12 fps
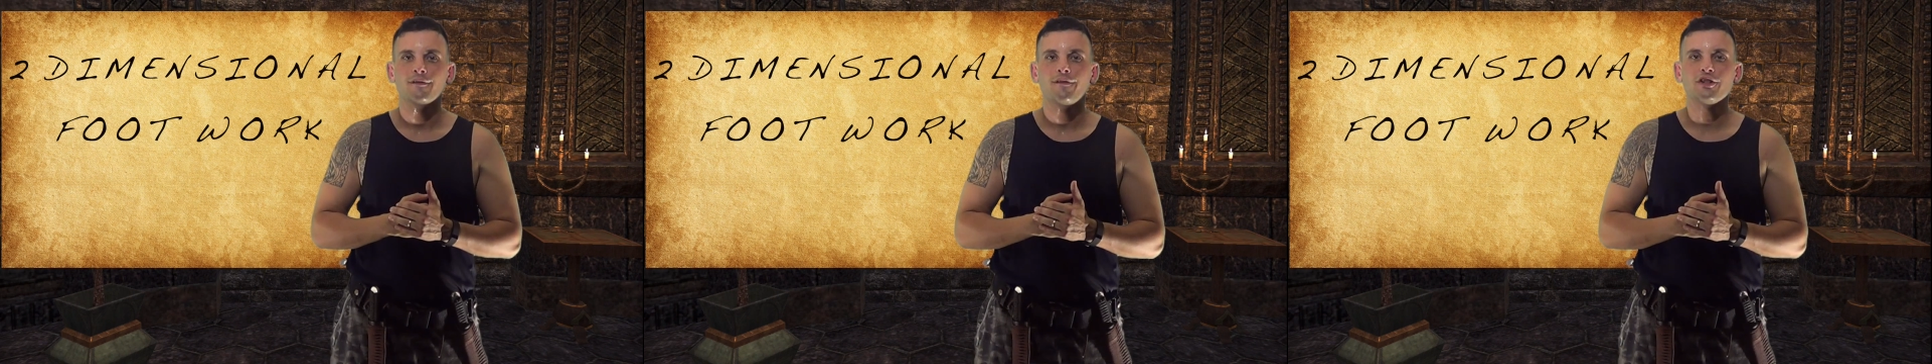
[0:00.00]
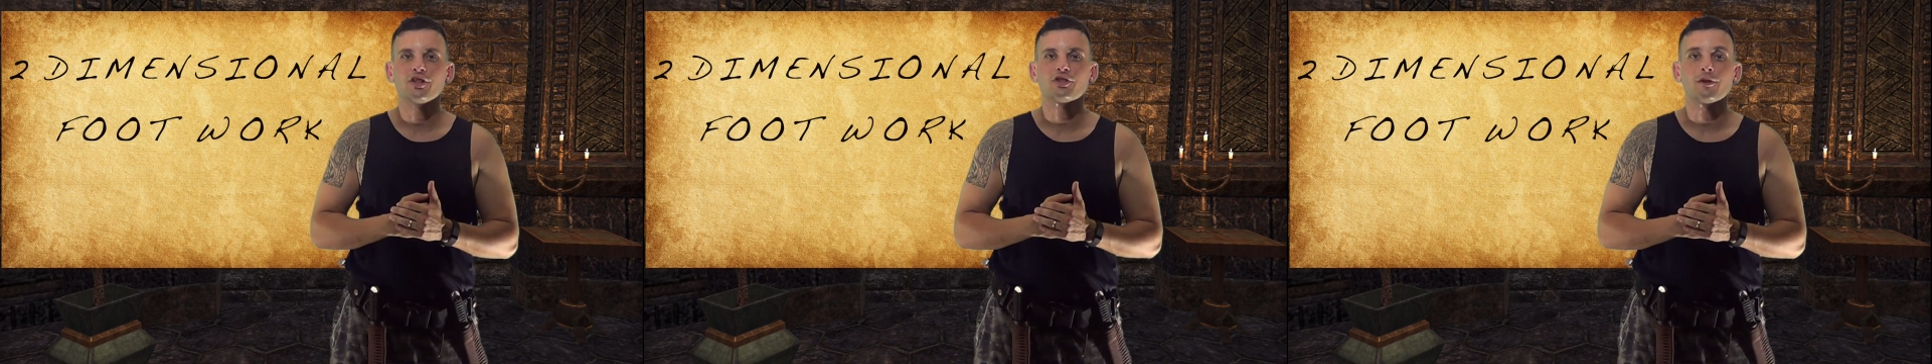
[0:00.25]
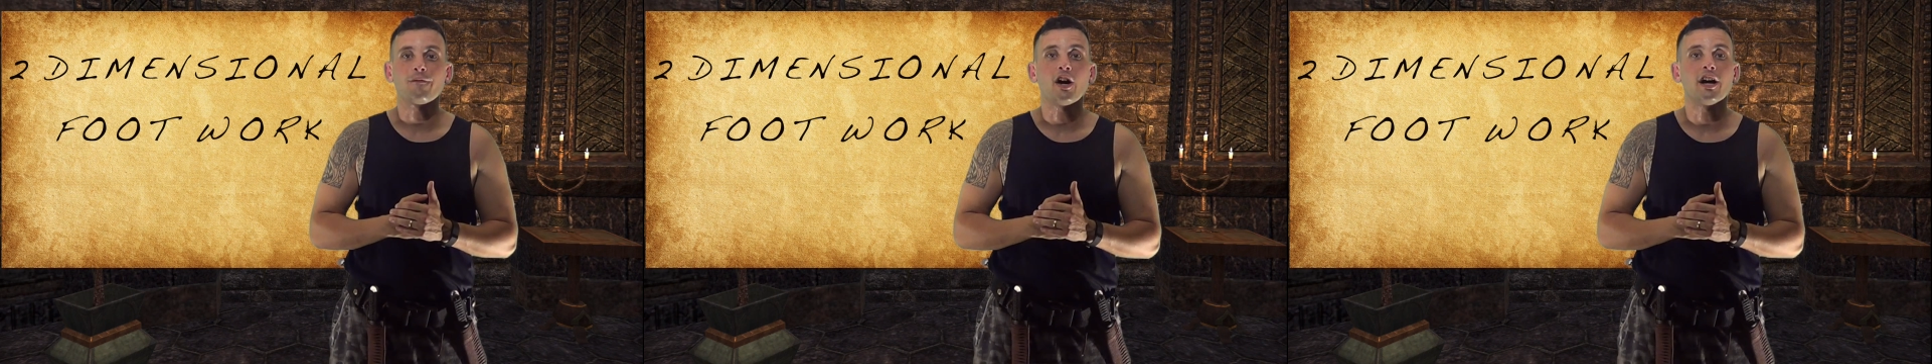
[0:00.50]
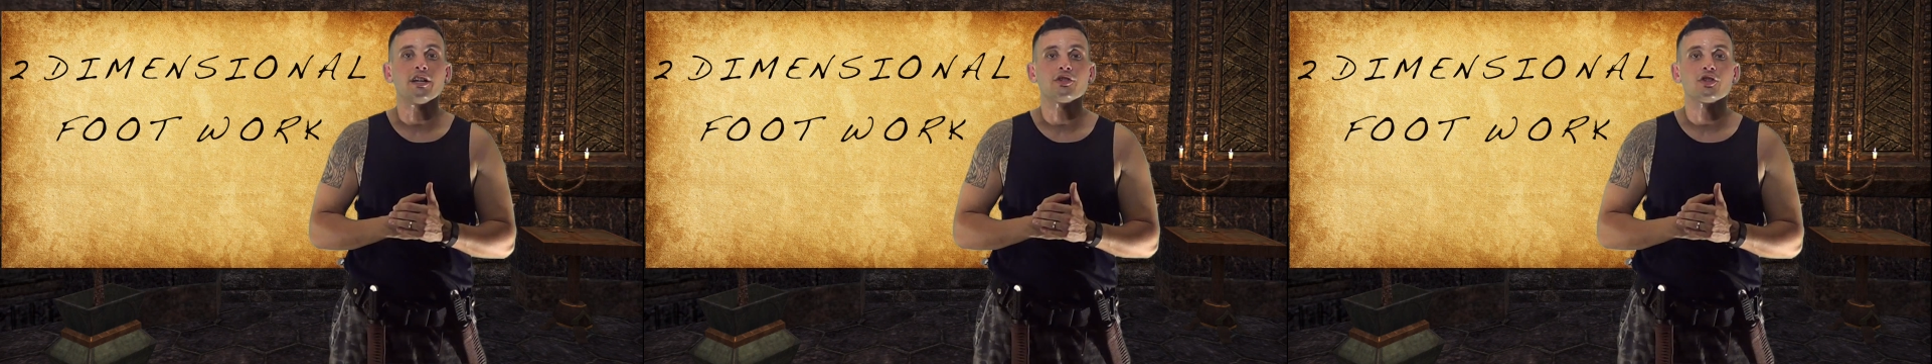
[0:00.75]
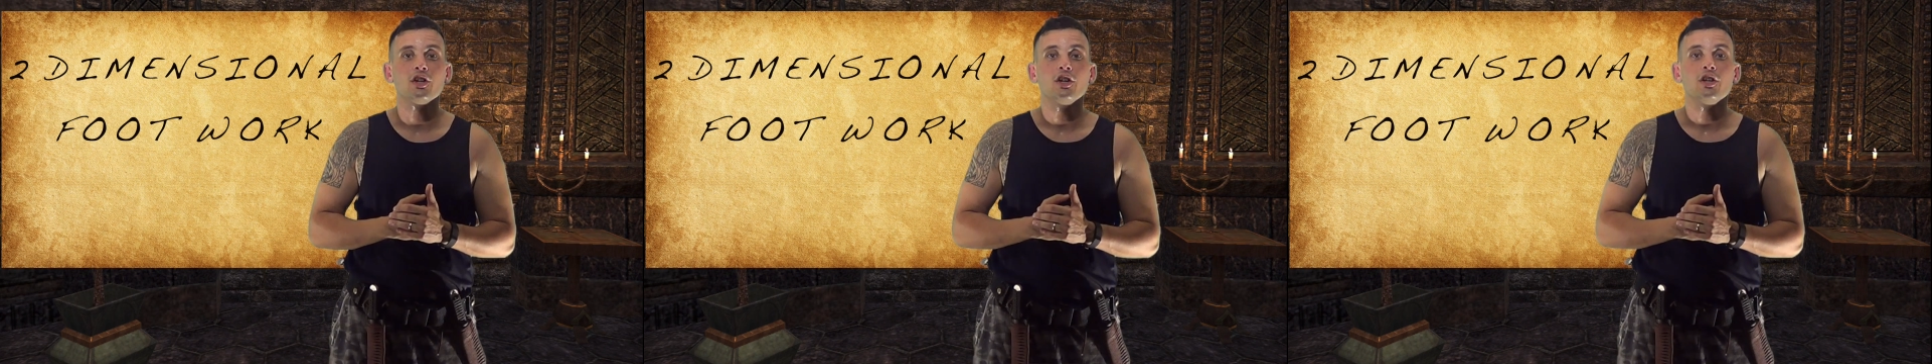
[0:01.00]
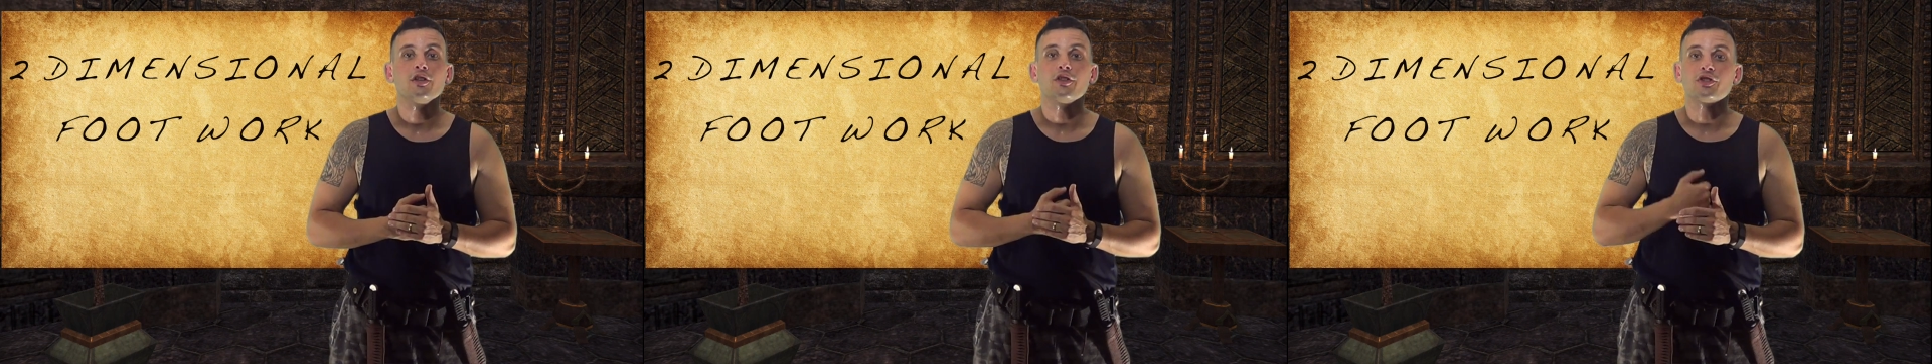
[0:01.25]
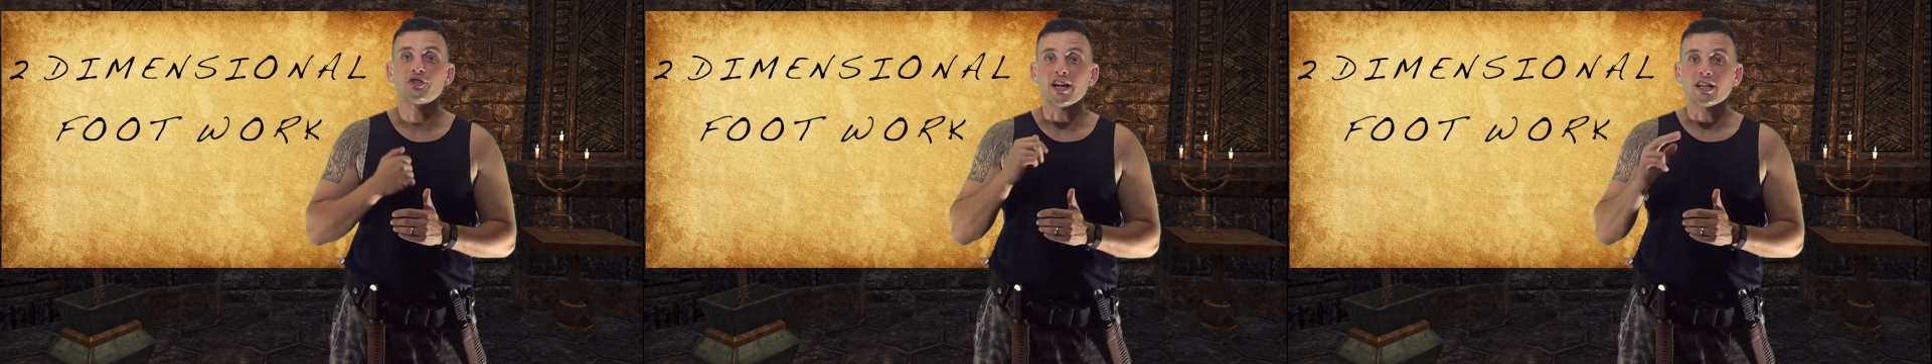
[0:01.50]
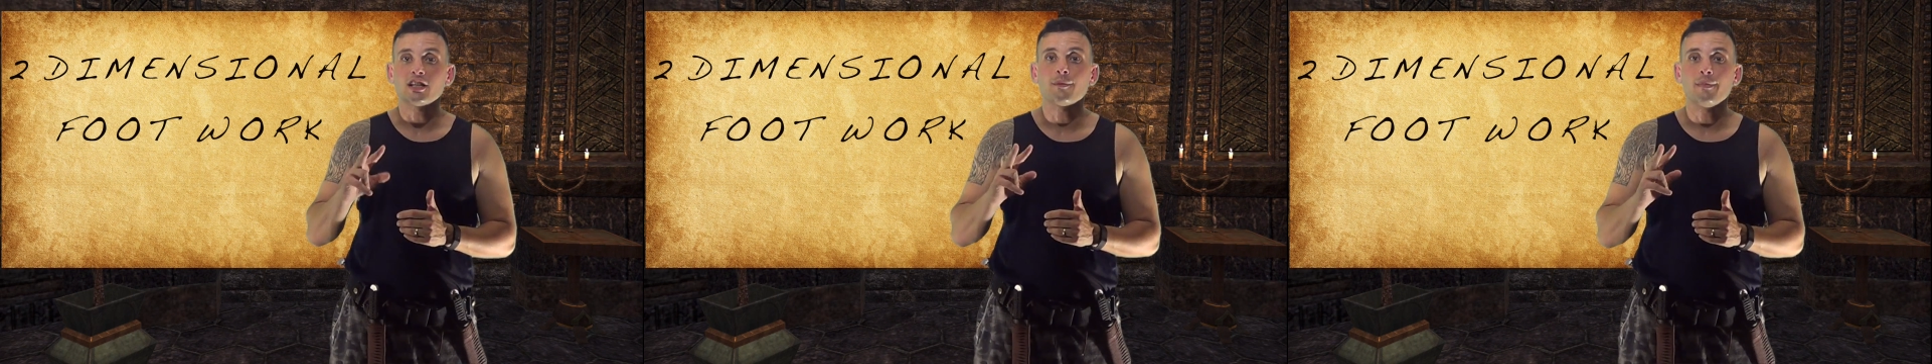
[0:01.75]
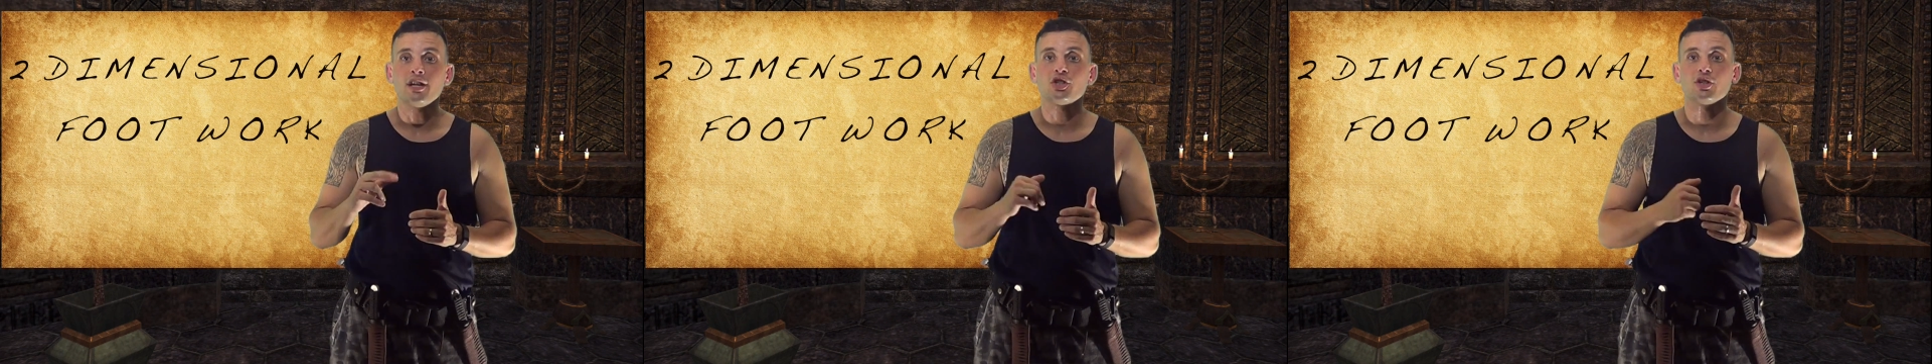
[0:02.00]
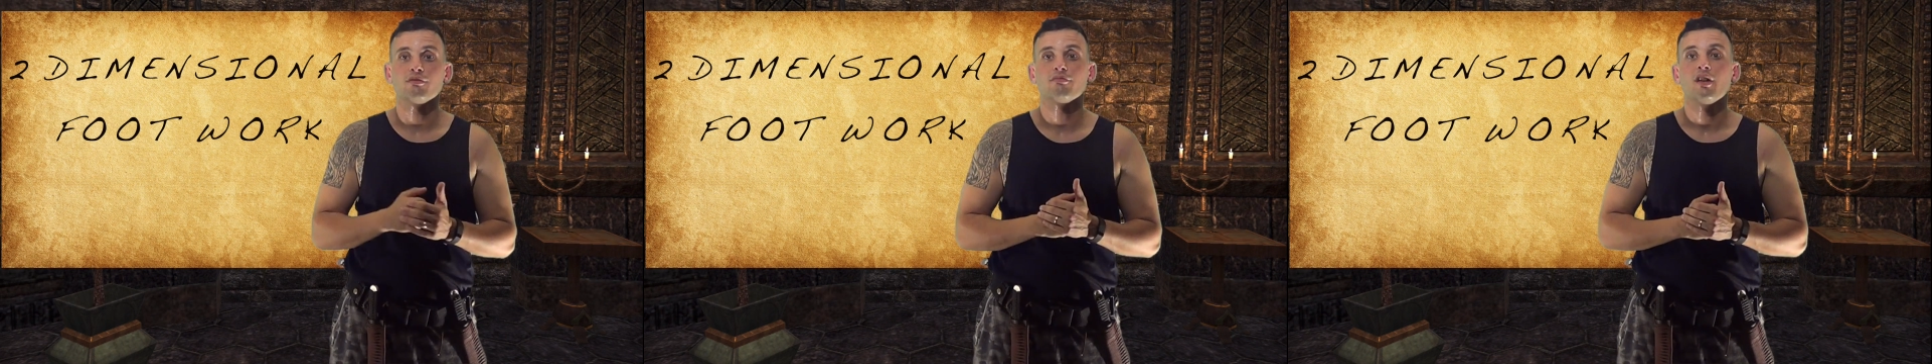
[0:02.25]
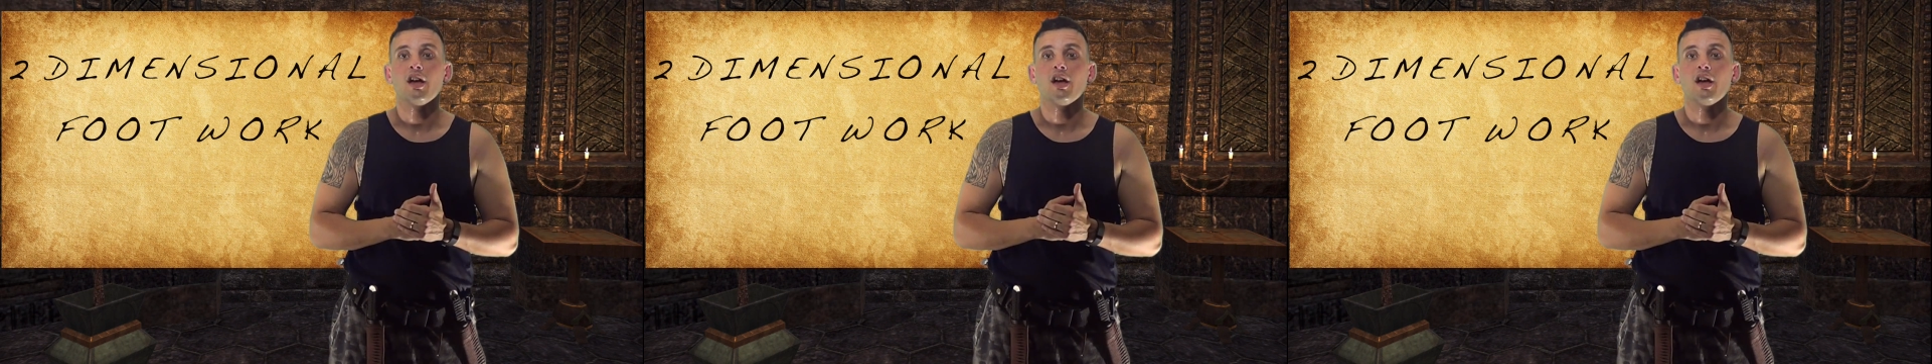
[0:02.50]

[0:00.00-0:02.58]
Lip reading: Physics defines the second dimension